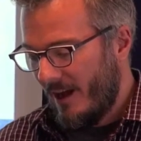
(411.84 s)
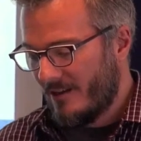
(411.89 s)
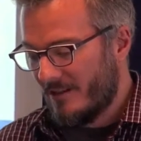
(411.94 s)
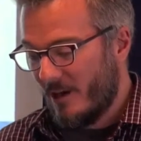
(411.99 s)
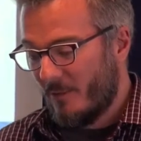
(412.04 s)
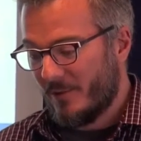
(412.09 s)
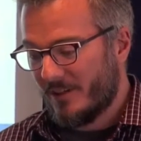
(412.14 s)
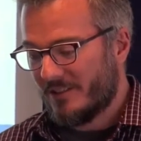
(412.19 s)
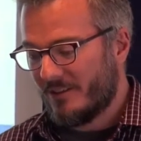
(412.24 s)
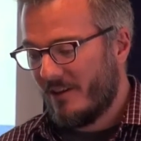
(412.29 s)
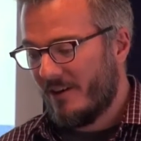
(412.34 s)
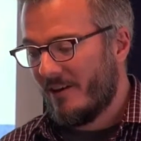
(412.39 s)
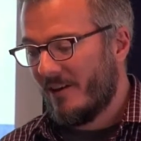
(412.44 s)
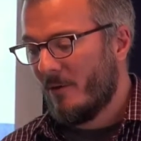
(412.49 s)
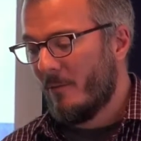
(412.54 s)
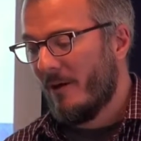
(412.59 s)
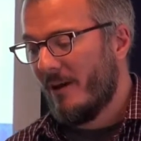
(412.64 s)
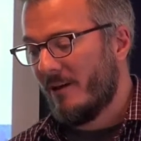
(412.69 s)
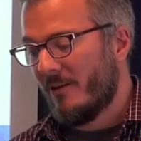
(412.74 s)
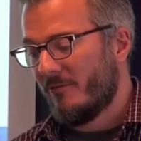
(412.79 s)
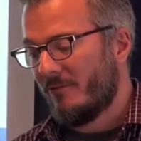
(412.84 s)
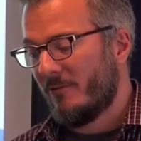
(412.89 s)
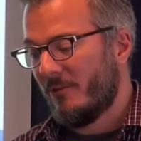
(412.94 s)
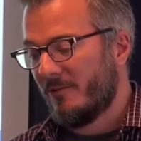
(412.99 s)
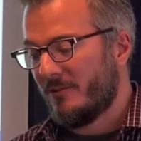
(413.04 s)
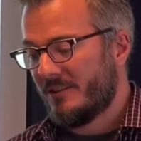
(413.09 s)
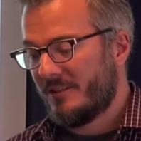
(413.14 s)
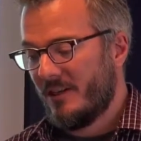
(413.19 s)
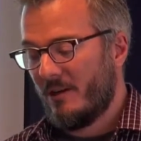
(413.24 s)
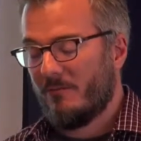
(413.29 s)
I'm excited about it
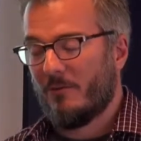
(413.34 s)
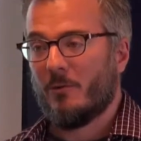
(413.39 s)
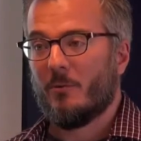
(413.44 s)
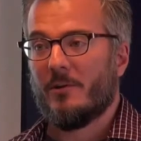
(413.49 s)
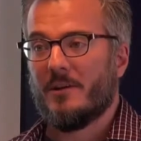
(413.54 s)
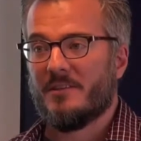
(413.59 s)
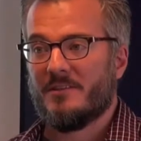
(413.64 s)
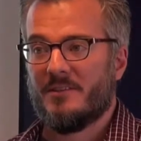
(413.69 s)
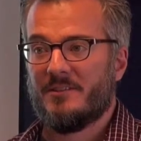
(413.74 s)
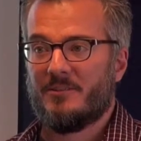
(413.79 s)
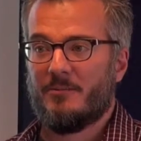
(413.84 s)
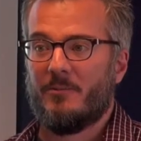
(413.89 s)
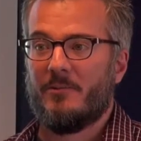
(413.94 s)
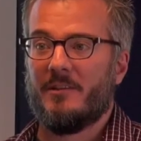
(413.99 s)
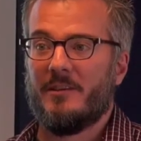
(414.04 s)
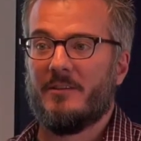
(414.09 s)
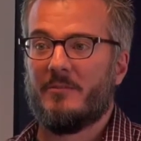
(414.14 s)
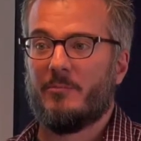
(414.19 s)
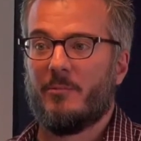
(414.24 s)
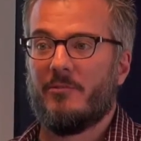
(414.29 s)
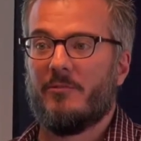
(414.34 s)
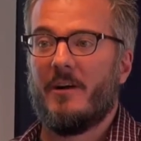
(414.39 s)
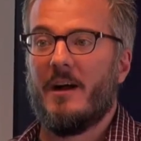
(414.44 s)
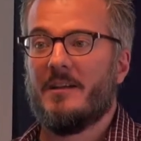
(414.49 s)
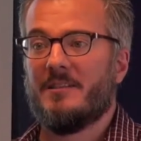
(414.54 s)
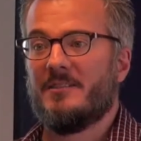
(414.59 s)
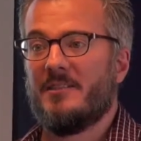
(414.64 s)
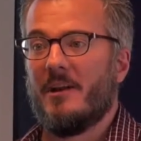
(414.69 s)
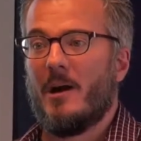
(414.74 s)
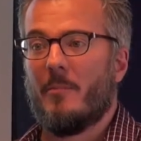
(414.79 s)
for several reasons. One, it
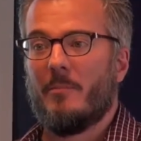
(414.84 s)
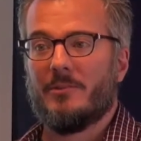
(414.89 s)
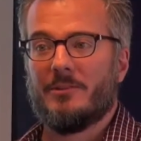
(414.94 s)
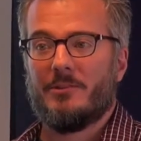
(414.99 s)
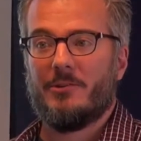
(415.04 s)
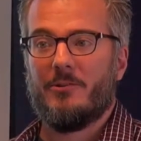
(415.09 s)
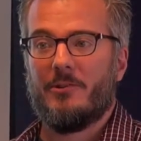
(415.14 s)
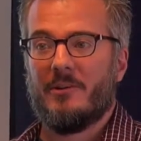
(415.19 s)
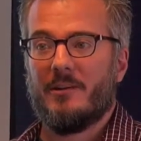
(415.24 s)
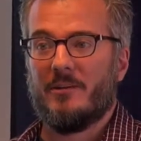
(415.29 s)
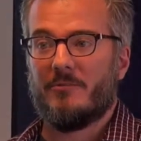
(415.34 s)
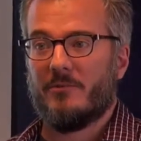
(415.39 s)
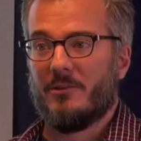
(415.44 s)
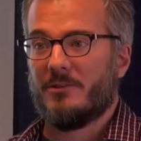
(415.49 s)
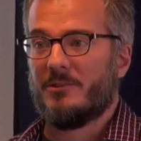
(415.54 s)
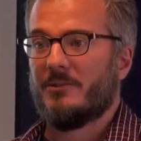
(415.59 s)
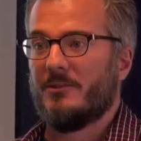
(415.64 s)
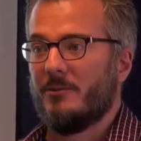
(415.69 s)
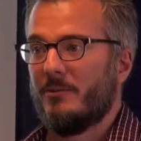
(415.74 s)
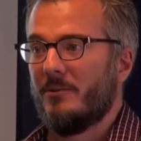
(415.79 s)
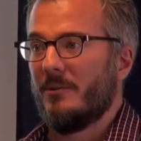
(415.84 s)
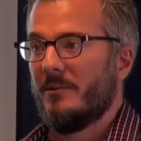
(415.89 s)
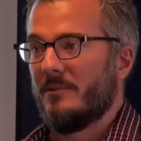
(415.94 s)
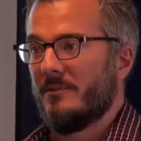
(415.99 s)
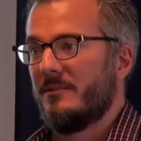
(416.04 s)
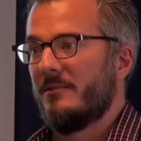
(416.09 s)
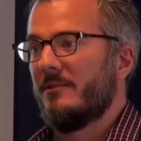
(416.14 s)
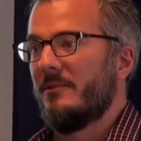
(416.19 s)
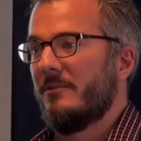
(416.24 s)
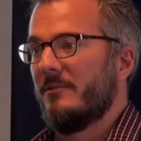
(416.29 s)
provides an opportunity for
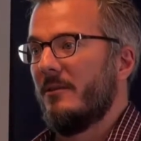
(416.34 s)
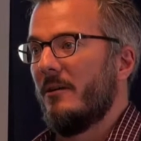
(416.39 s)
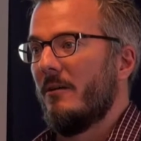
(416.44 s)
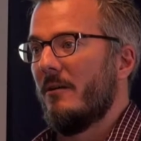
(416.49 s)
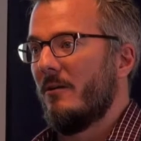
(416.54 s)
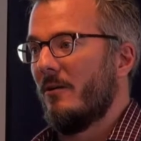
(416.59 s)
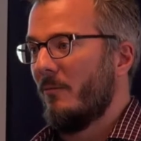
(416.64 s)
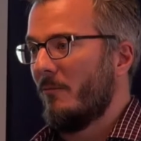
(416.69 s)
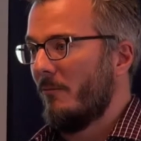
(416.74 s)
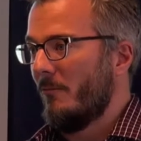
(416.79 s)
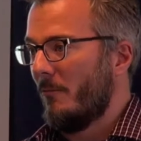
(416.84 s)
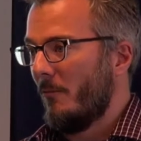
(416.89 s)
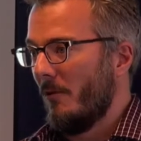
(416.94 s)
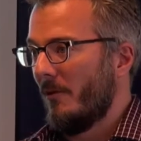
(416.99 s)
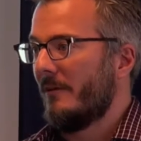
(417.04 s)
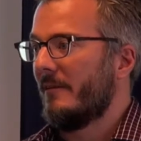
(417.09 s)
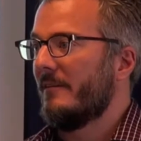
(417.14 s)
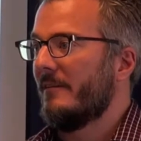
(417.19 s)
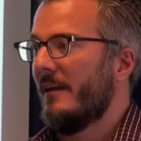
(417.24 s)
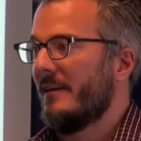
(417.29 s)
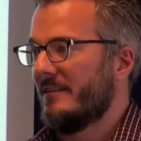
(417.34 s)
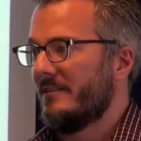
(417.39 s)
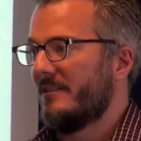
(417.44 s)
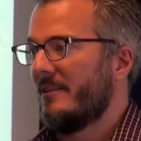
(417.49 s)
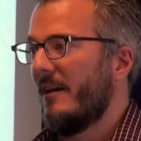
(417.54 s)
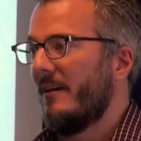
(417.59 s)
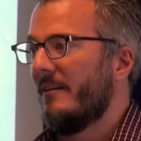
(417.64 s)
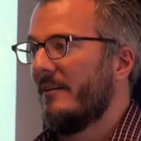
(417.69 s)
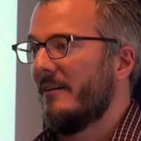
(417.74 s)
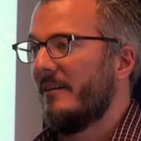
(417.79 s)
students to um, work in that
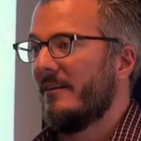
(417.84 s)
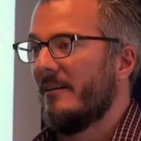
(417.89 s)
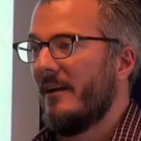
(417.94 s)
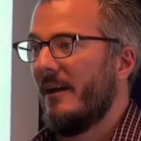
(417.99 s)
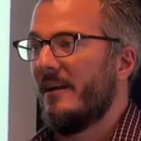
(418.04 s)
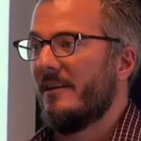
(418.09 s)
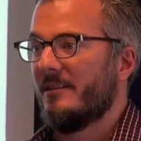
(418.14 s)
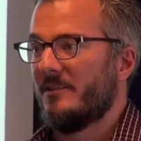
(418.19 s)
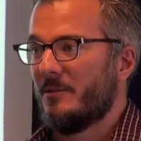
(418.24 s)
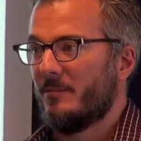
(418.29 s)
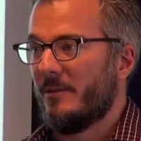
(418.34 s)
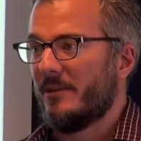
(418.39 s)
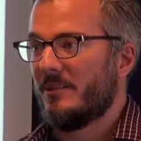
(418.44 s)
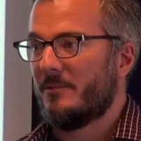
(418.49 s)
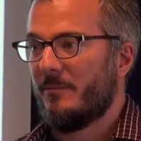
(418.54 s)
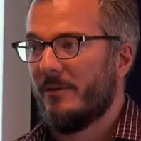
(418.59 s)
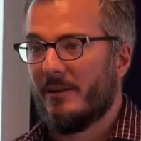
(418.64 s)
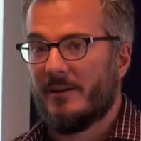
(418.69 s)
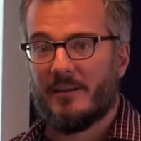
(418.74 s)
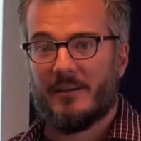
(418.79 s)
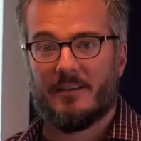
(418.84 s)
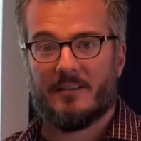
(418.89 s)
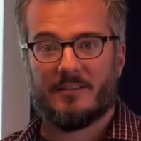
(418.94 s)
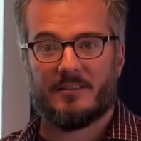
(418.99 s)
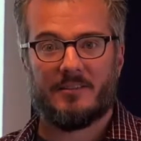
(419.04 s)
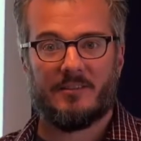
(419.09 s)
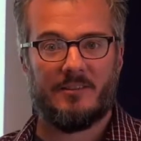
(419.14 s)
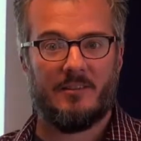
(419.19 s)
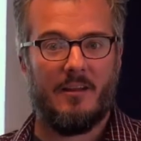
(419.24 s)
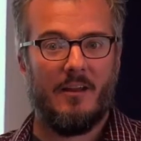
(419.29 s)
setting and gain some
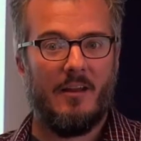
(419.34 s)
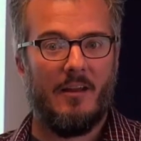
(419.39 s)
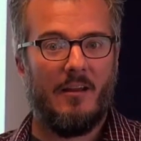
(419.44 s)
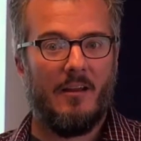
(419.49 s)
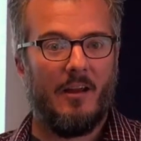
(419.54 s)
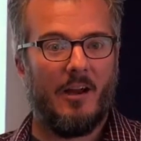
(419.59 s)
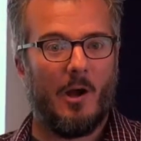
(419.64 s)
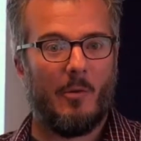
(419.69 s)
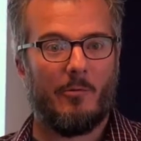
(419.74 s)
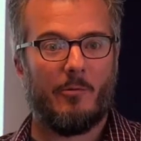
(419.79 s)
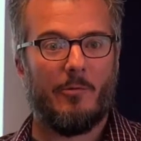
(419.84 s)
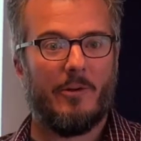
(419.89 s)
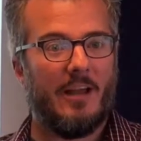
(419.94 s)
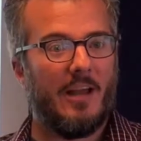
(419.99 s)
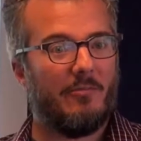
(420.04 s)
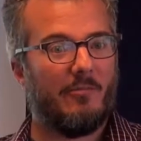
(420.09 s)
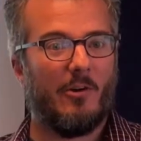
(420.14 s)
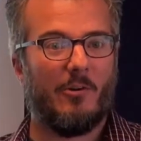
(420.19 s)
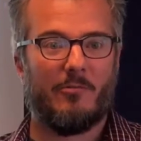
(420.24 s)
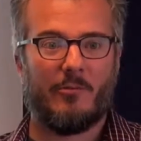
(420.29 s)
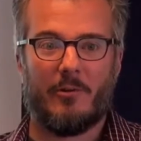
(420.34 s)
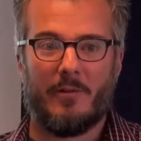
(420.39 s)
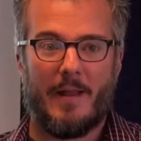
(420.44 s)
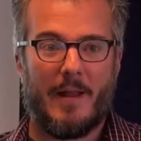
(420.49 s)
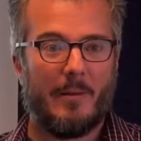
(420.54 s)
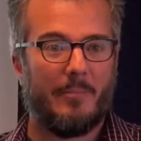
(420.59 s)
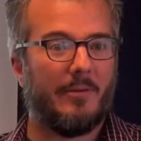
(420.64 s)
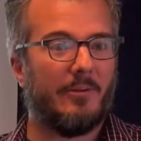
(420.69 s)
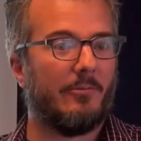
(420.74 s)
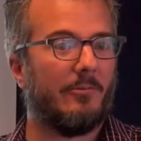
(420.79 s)
experience. Um, and we have
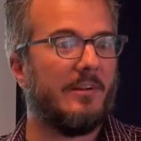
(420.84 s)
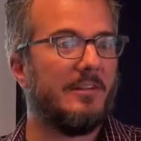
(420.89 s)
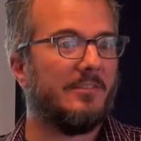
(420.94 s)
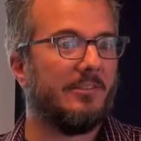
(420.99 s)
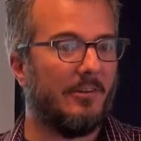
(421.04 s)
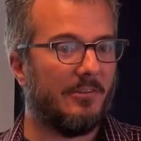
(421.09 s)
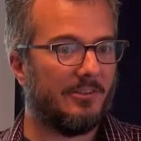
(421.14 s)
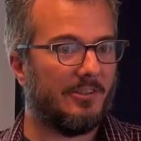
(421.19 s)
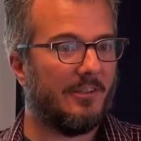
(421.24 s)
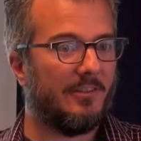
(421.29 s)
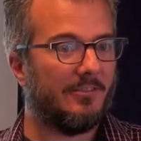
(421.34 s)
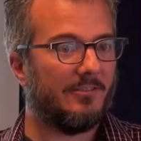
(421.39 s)
overlapping research